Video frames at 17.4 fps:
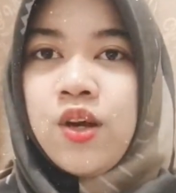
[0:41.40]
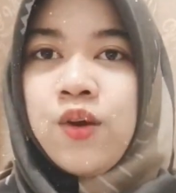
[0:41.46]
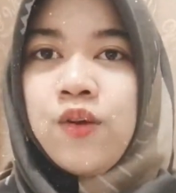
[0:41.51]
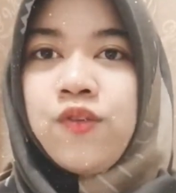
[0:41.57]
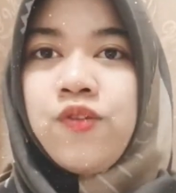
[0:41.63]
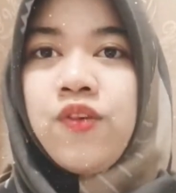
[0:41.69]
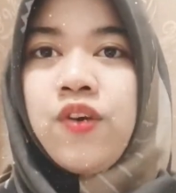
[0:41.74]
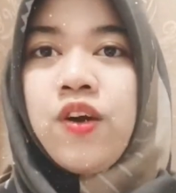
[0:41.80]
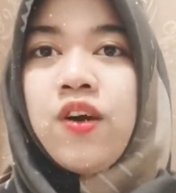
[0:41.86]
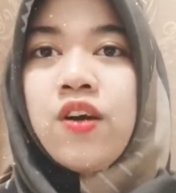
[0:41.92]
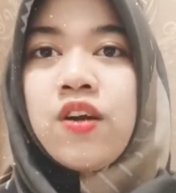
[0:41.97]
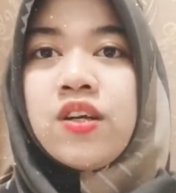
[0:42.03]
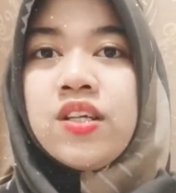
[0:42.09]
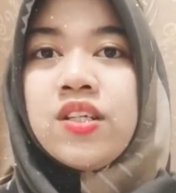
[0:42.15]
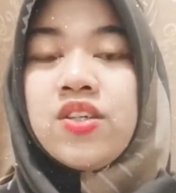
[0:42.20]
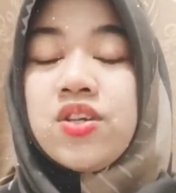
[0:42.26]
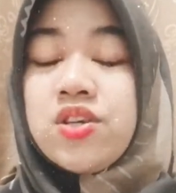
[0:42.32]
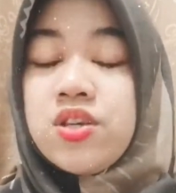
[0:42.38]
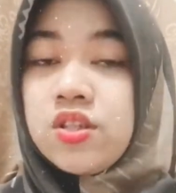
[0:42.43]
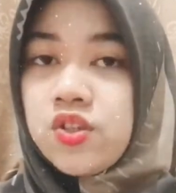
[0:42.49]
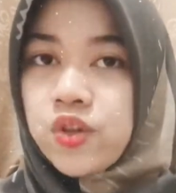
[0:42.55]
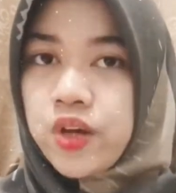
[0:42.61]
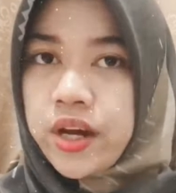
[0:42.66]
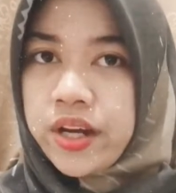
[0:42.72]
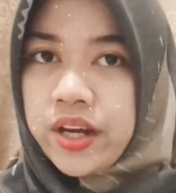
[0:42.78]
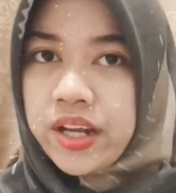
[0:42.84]
For the teacher
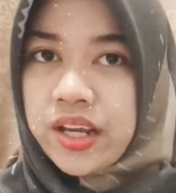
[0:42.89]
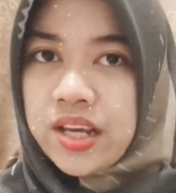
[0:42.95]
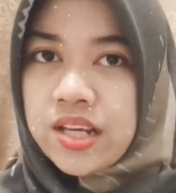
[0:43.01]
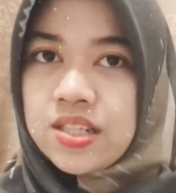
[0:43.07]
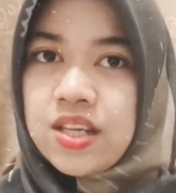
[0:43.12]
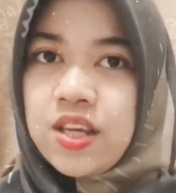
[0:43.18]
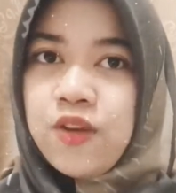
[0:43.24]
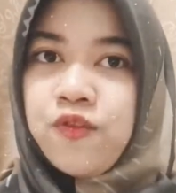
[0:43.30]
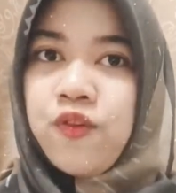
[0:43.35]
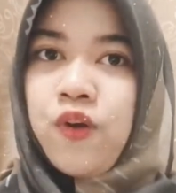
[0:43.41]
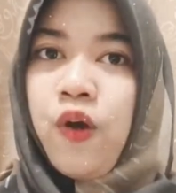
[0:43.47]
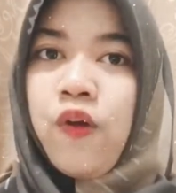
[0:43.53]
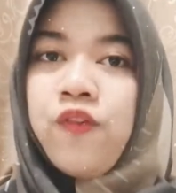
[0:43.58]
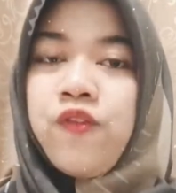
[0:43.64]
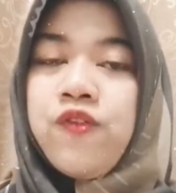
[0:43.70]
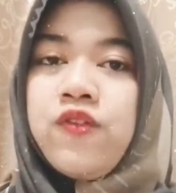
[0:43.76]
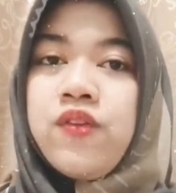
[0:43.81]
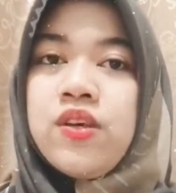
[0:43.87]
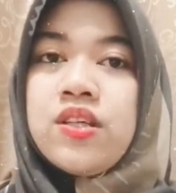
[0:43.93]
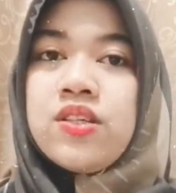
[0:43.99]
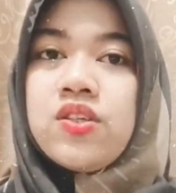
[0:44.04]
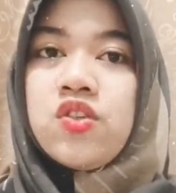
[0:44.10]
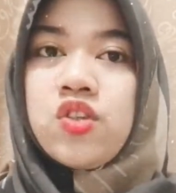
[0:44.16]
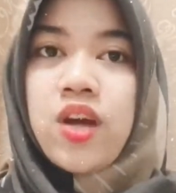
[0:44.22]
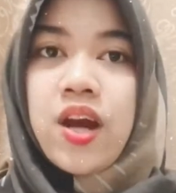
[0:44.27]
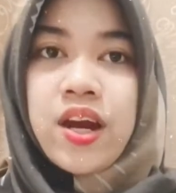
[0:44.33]
training, it involves
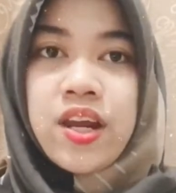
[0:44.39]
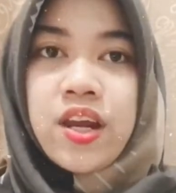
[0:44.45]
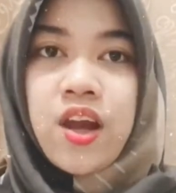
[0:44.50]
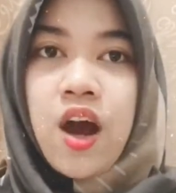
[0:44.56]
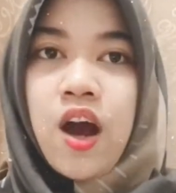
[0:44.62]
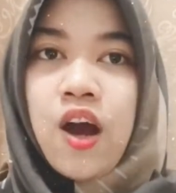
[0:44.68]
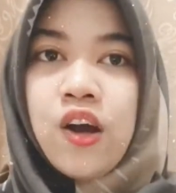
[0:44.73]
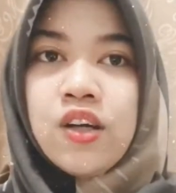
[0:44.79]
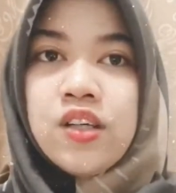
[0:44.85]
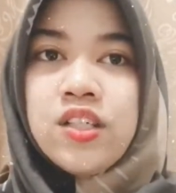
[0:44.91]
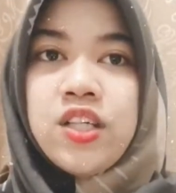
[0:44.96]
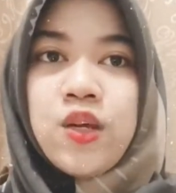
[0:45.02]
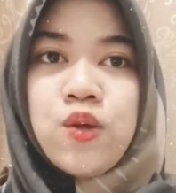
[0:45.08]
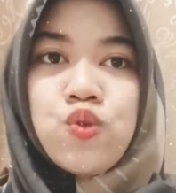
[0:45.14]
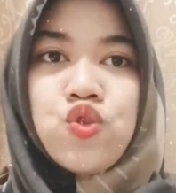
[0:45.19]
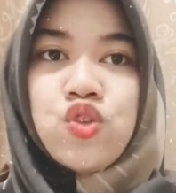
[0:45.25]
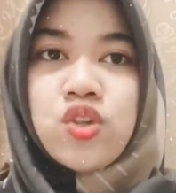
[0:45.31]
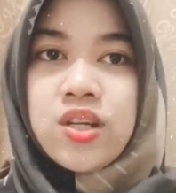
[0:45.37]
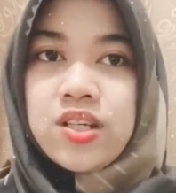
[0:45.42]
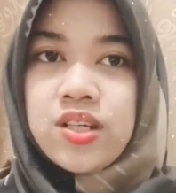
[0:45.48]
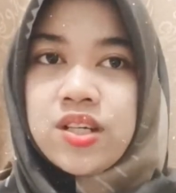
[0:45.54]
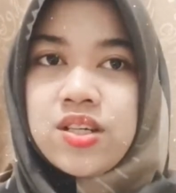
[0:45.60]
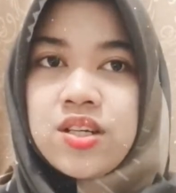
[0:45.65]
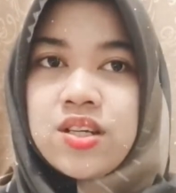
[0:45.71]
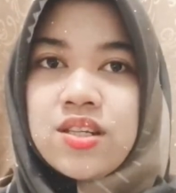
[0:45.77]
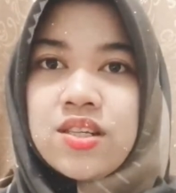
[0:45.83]
trying out new
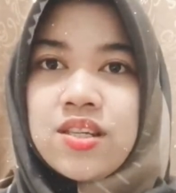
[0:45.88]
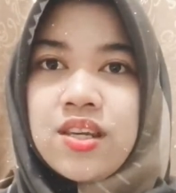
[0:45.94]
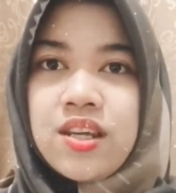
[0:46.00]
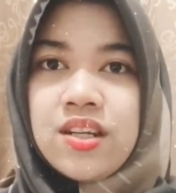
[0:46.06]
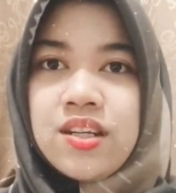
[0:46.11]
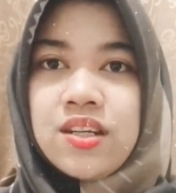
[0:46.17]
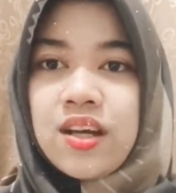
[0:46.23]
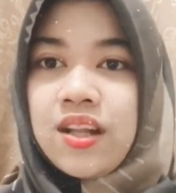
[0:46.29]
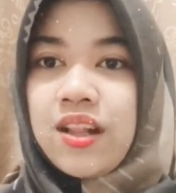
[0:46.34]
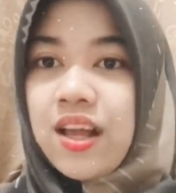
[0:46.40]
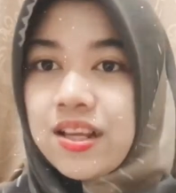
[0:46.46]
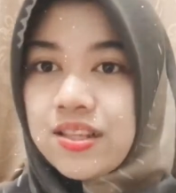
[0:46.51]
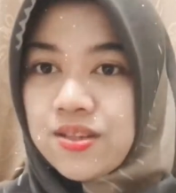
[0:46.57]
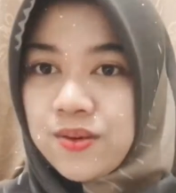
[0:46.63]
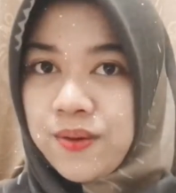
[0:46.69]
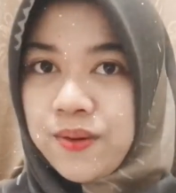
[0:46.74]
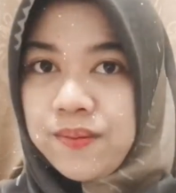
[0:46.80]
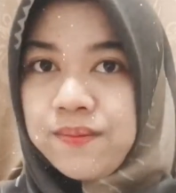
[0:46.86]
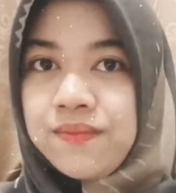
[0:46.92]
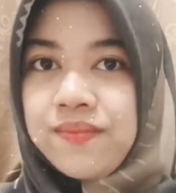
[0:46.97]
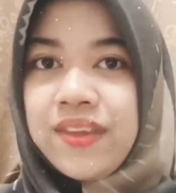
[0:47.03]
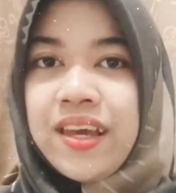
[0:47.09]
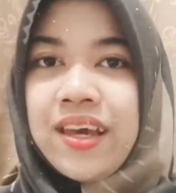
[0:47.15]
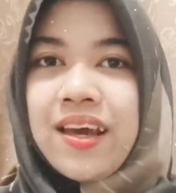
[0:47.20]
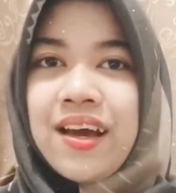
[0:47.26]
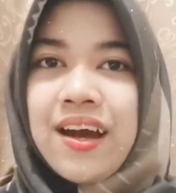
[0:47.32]
strategies in the classroom,
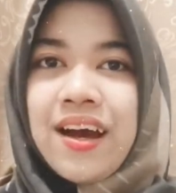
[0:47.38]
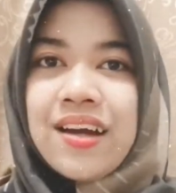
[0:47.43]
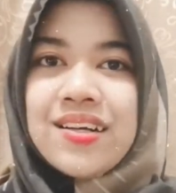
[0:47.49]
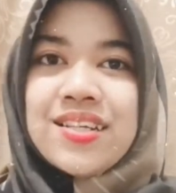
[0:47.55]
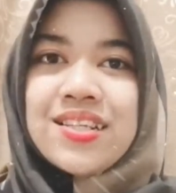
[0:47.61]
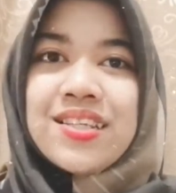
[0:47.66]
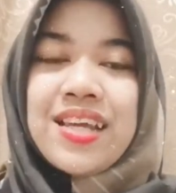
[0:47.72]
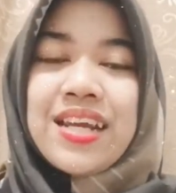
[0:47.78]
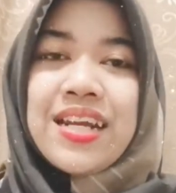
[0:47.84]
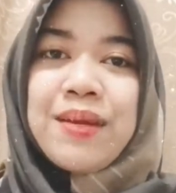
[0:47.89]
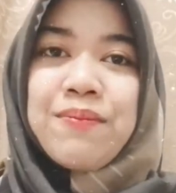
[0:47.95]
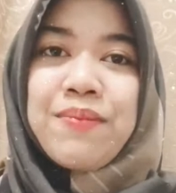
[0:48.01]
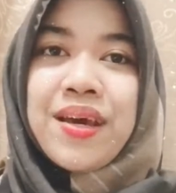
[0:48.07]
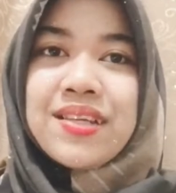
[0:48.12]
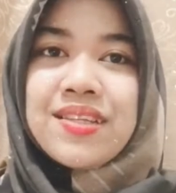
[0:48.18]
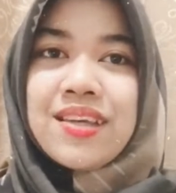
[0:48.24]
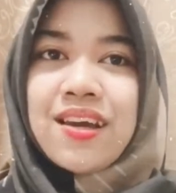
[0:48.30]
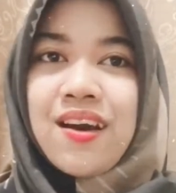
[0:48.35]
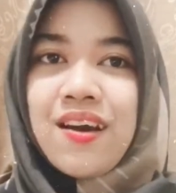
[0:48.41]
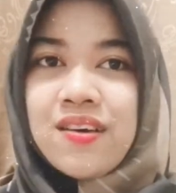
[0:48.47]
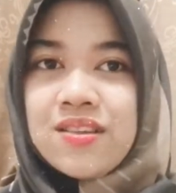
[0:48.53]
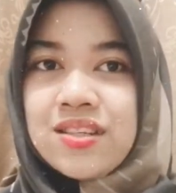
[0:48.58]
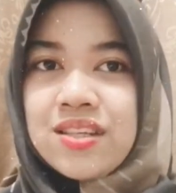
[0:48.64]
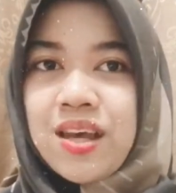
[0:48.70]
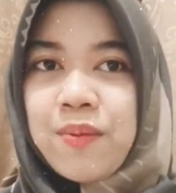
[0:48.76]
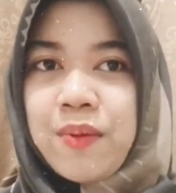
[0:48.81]
understanding basic
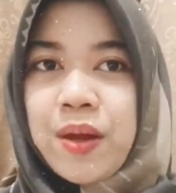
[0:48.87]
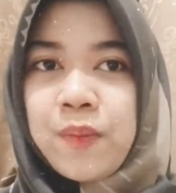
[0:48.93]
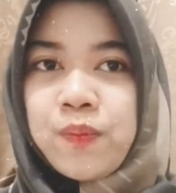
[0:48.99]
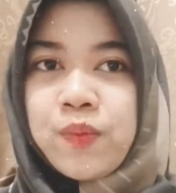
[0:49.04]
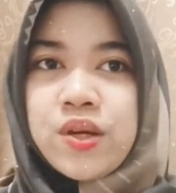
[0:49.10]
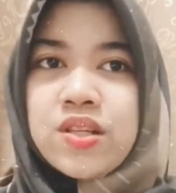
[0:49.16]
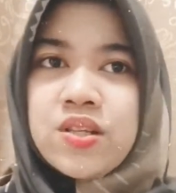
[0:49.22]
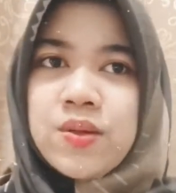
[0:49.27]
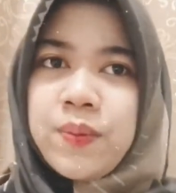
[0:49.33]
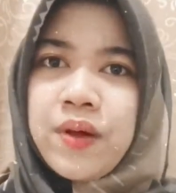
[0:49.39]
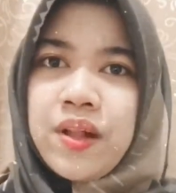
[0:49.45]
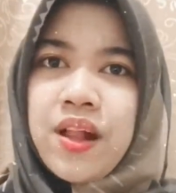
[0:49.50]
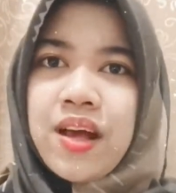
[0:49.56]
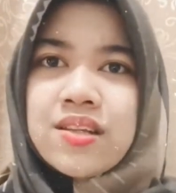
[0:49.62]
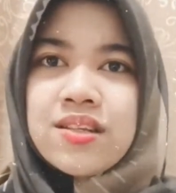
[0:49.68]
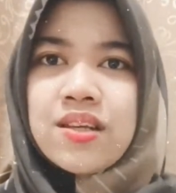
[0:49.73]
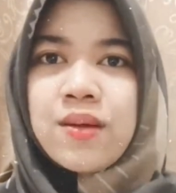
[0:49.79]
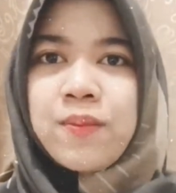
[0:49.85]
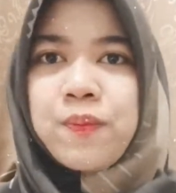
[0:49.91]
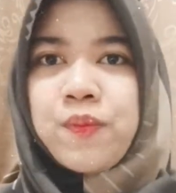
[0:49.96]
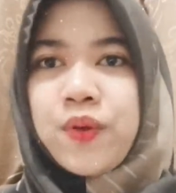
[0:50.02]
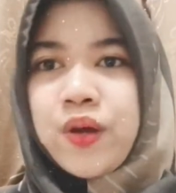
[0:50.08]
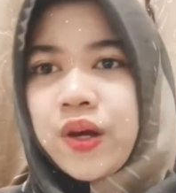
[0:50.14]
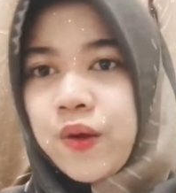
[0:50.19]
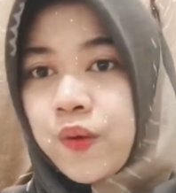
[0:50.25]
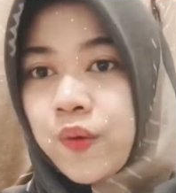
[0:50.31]
concept and principle as a
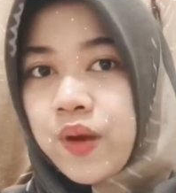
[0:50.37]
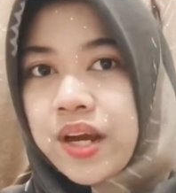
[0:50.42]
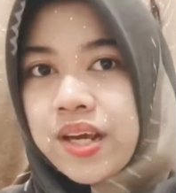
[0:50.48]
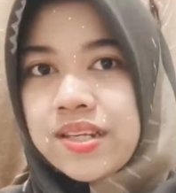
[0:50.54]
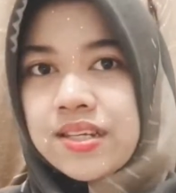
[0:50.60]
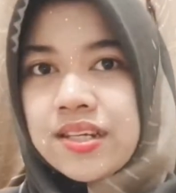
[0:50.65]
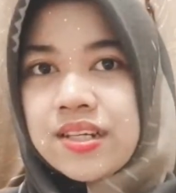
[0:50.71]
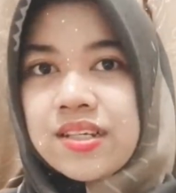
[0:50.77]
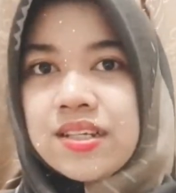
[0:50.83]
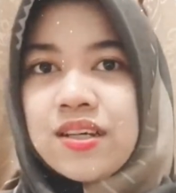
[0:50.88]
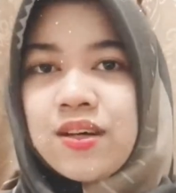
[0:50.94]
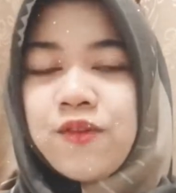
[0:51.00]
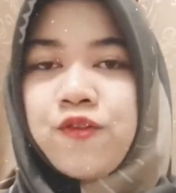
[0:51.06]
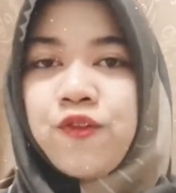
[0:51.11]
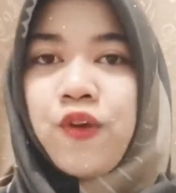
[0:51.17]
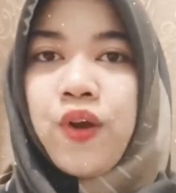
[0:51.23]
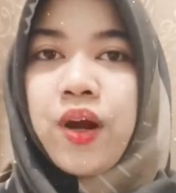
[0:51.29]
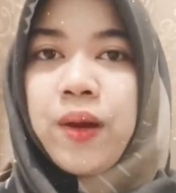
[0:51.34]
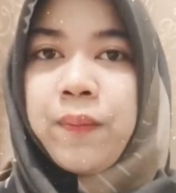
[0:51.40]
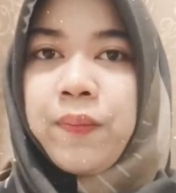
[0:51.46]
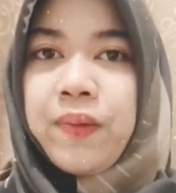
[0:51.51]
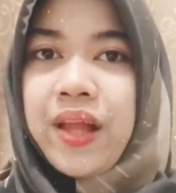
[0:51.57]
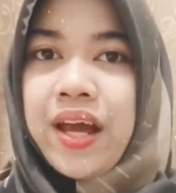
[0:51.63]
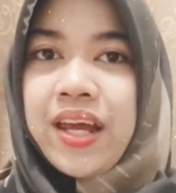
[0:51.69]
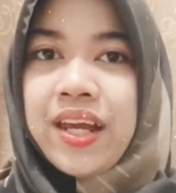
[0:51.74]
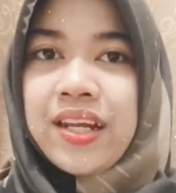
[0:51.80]
prerequisite for
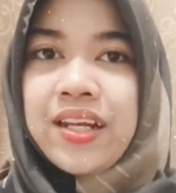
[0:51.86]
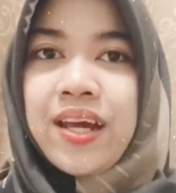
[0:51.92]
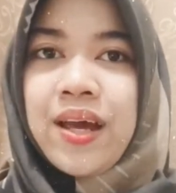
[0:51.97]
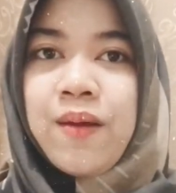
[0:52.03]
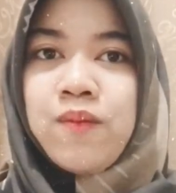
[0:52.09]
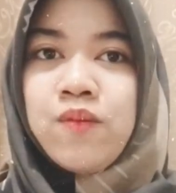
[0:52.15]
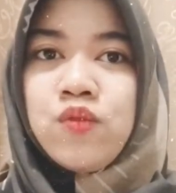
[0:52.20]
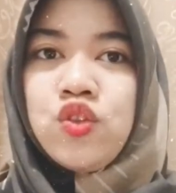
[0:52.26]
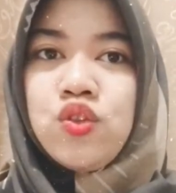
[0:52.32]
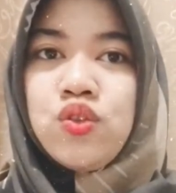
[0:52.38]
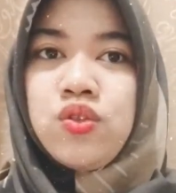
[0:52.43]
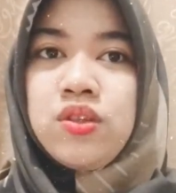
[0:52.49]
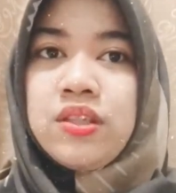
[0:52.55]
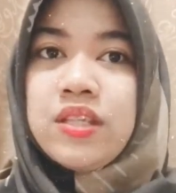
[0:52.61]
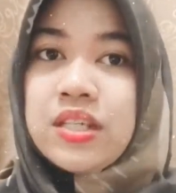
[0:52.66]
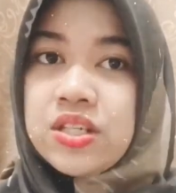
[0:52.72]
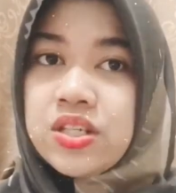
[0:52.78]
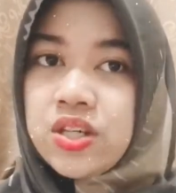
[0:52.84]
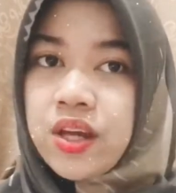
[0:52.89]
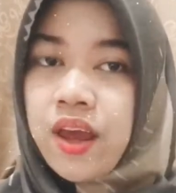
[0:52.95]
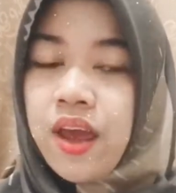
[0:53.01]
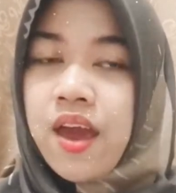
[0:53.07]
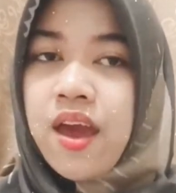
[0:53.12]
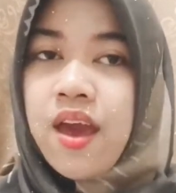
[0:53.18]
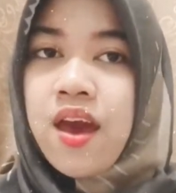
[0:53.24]
applying them to teaching,